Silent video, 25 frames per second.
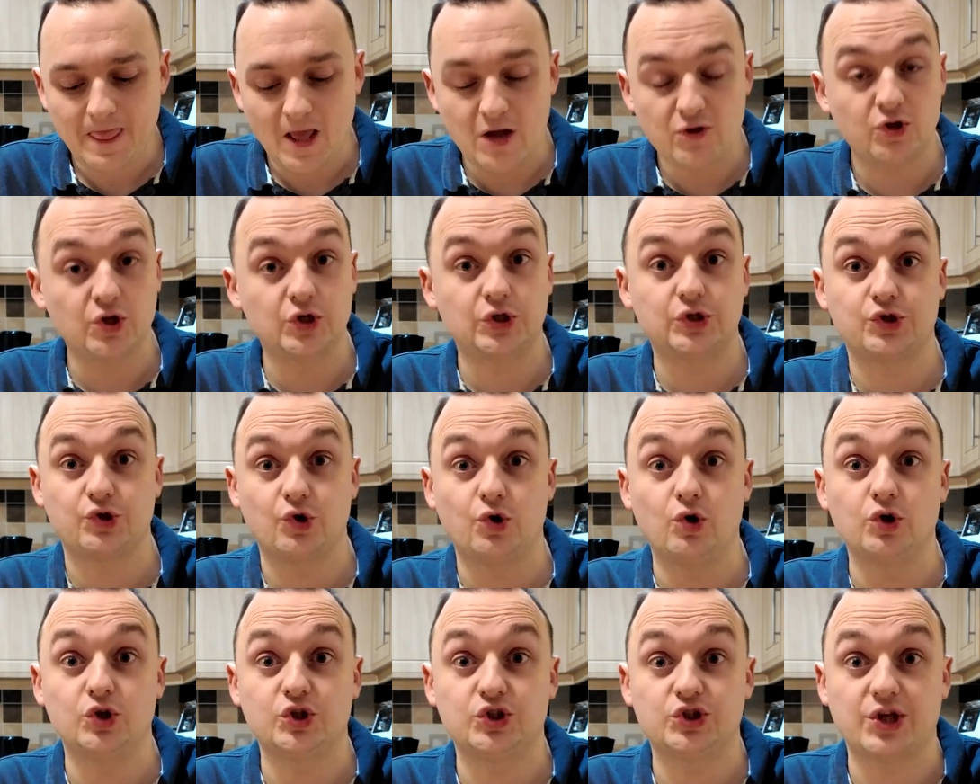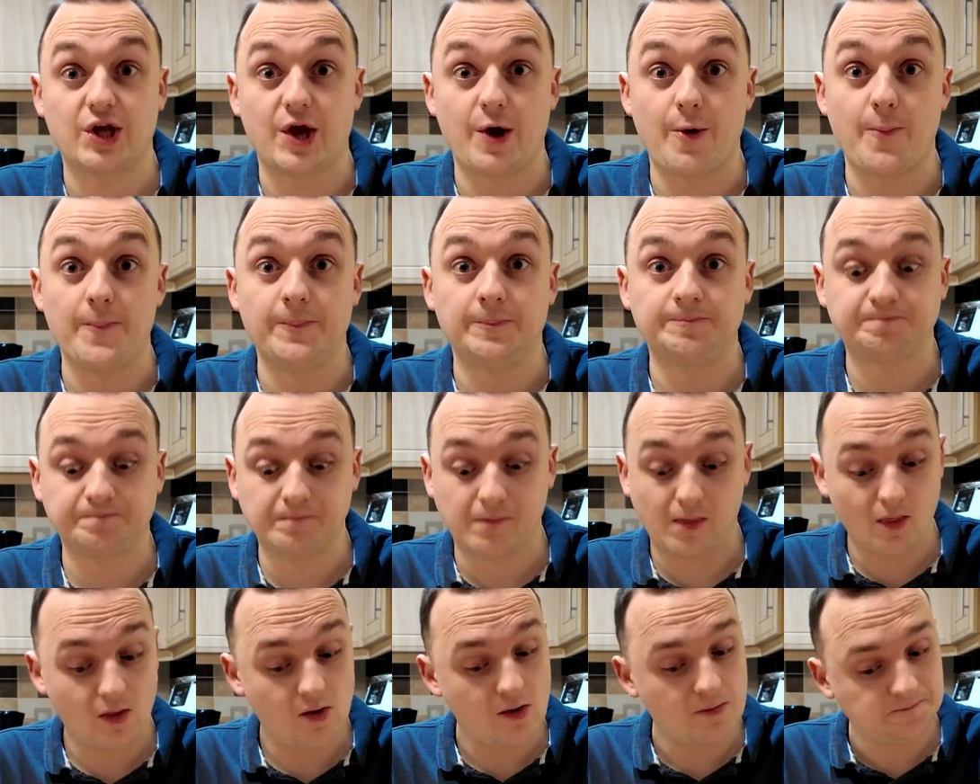The sauce, though,
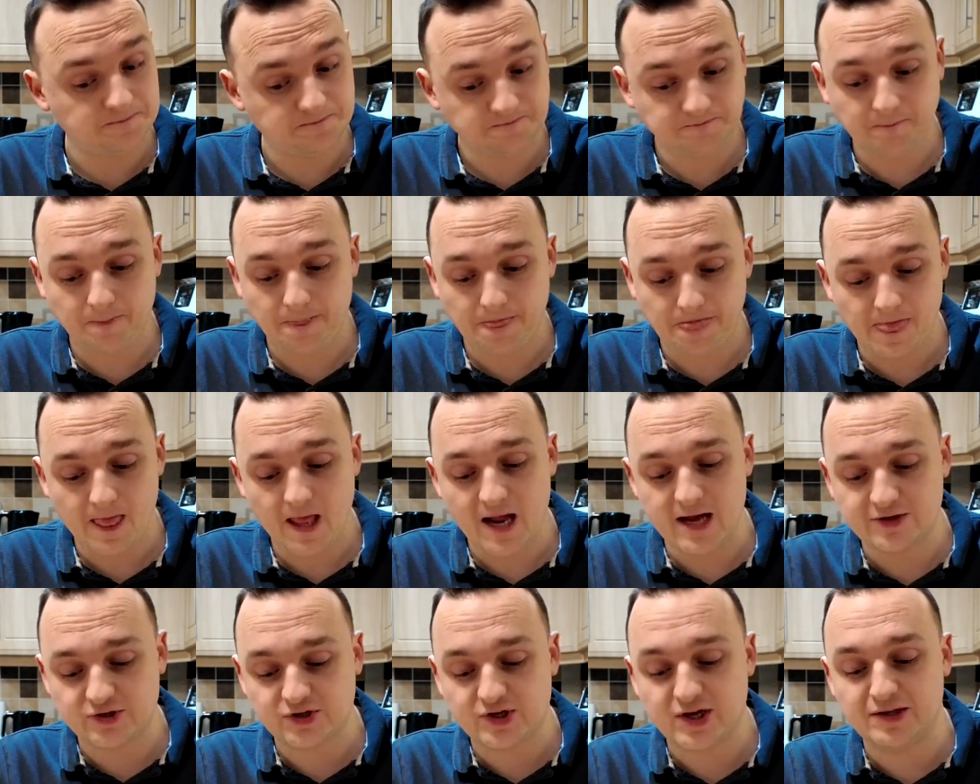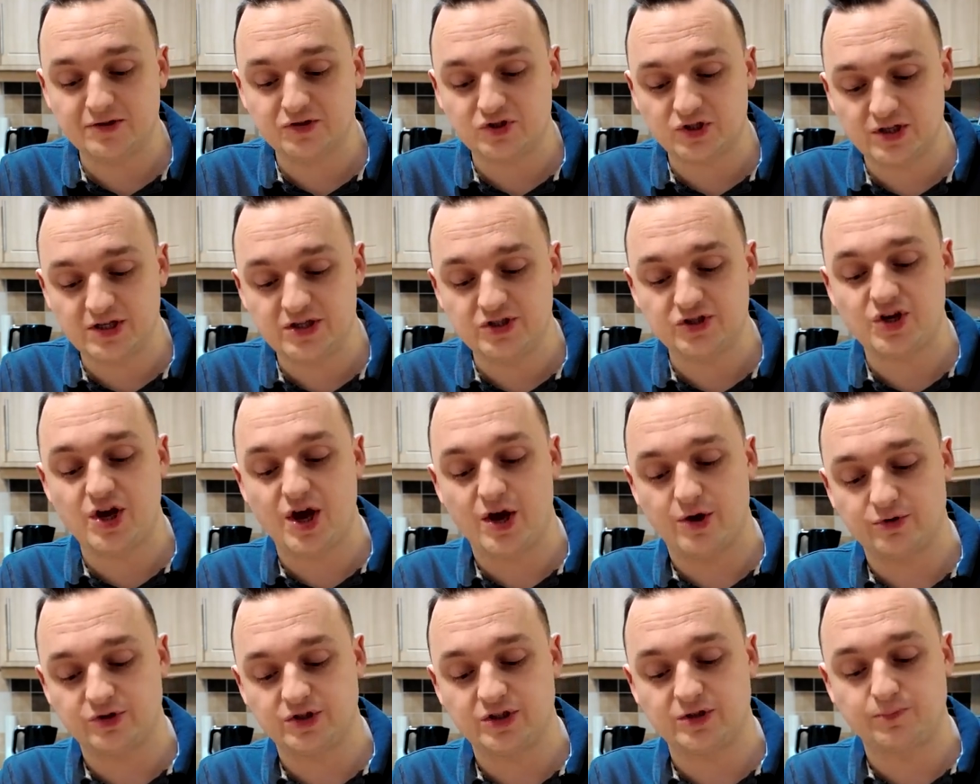as Cantonese
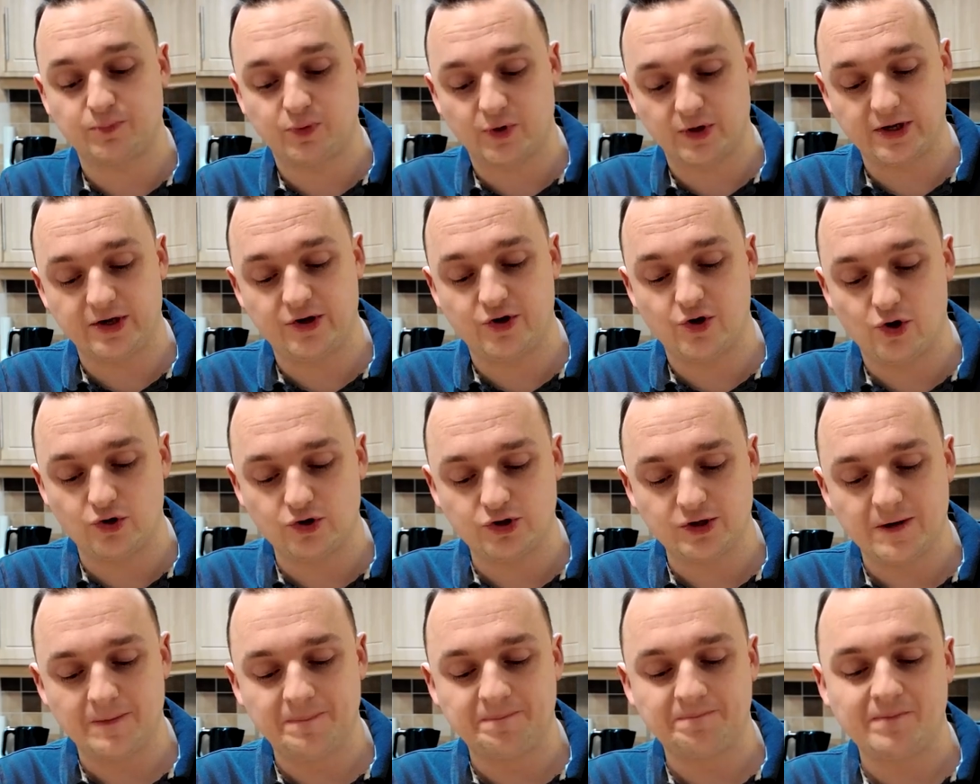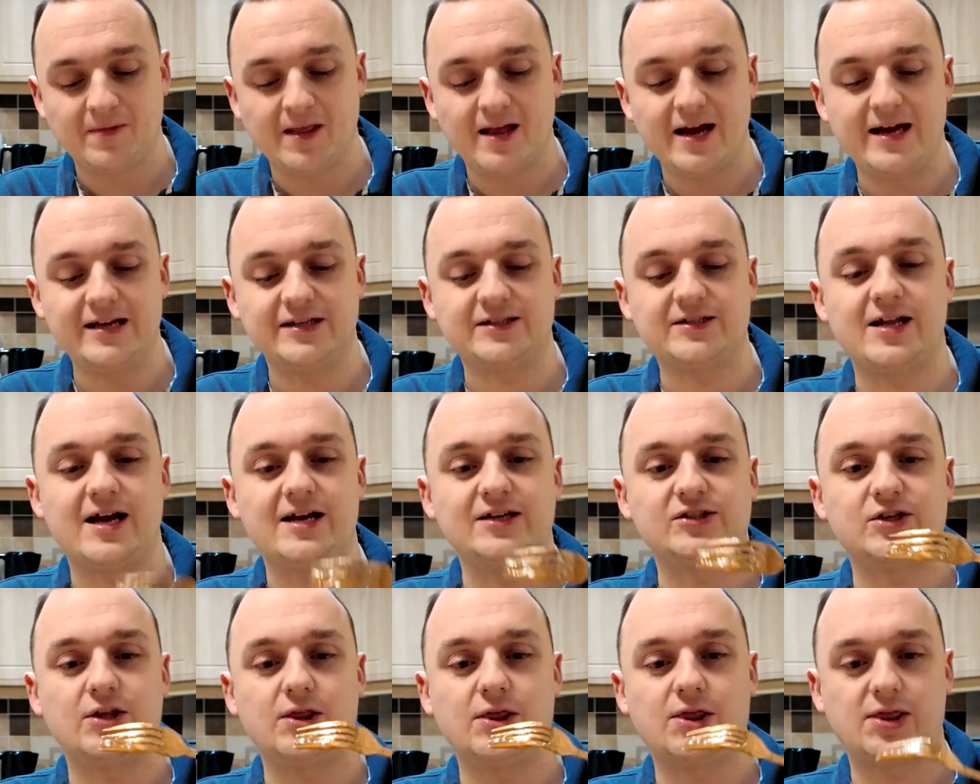goes, it's pretty good. It's
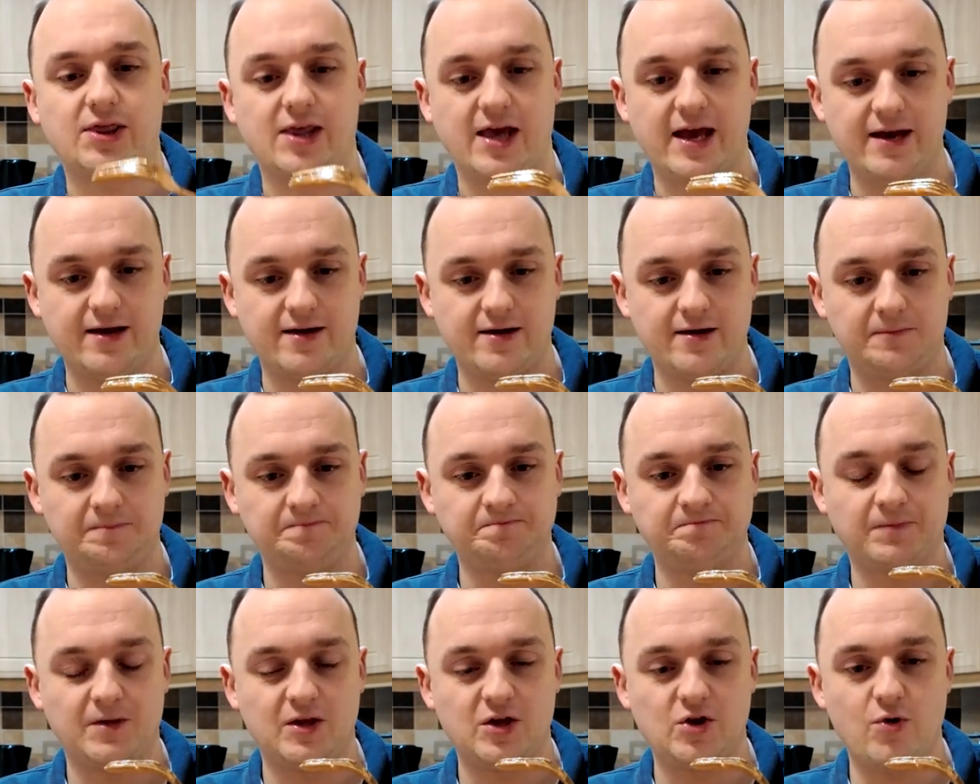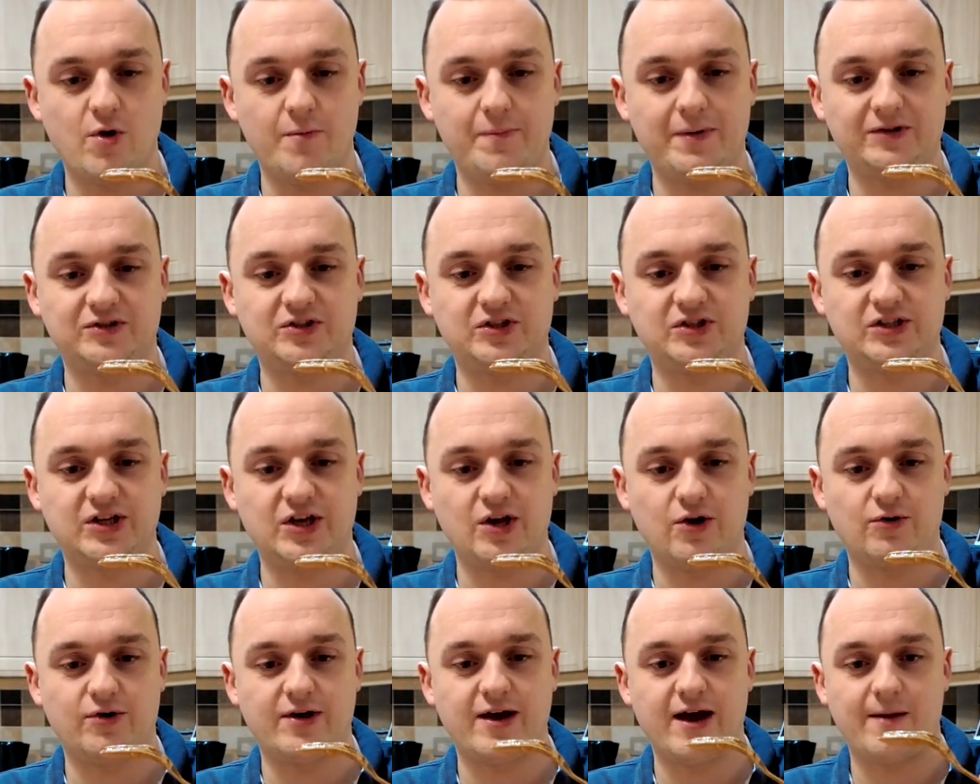nice and thick. You won't be able to see
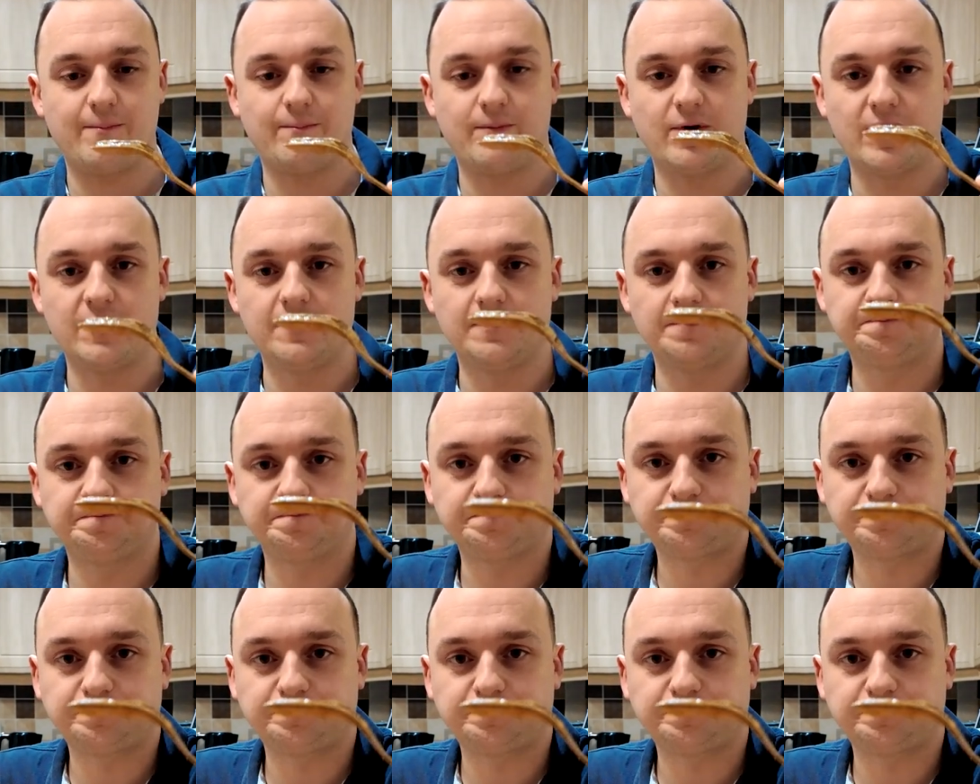on camera.